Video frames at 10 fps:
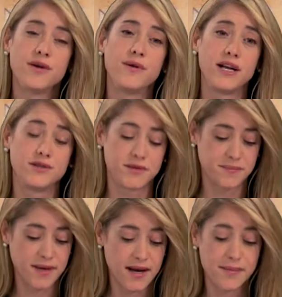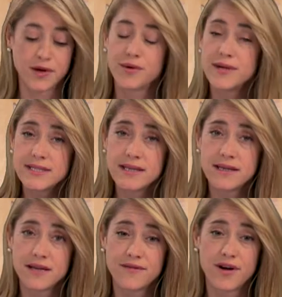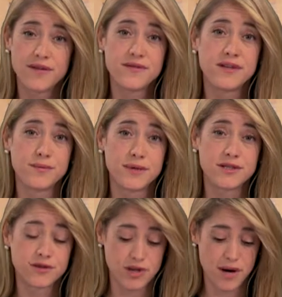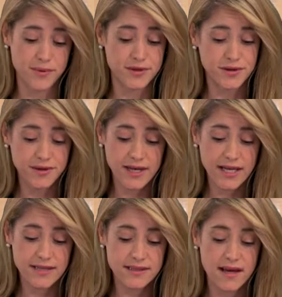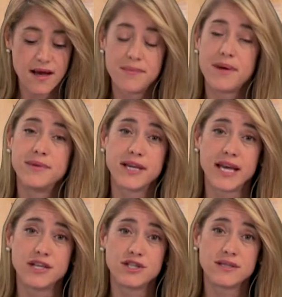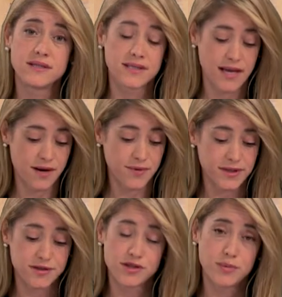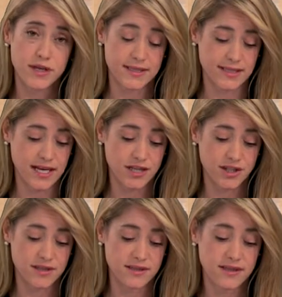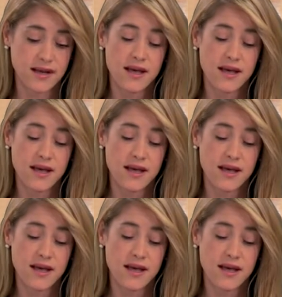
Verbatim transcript: graduates become increasingly involved in research opportunities, publications, and research presentations,